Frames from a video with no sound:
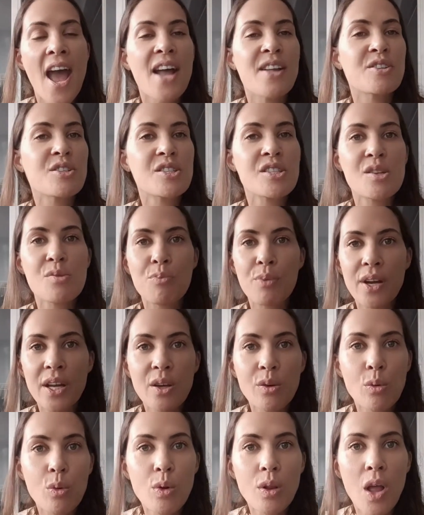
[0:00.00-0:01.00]
And just to
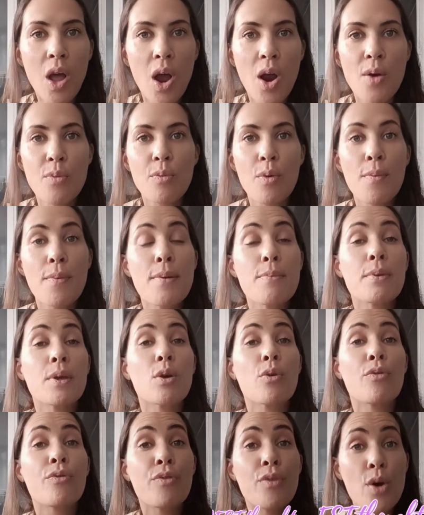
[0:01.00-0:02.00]
bring it all home,
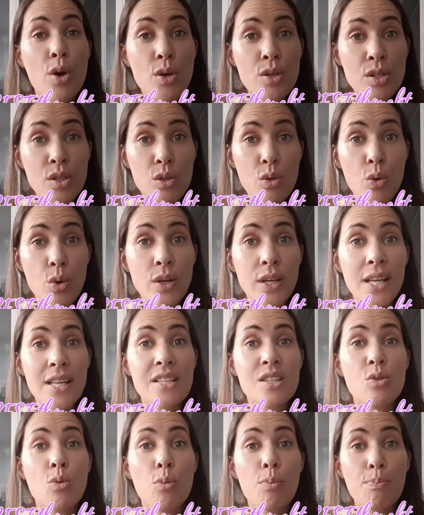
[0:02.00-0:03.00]
remember your first thought
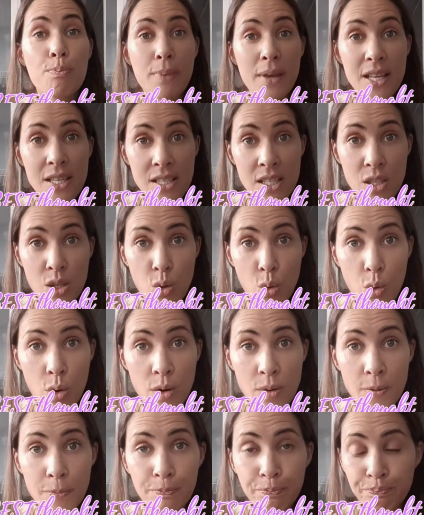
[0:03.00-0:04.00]
is your best
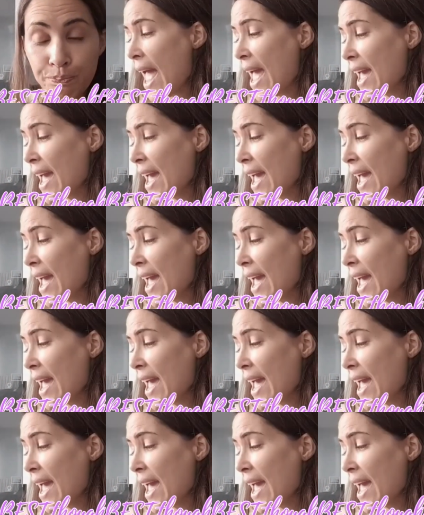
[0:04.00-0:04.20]
thought,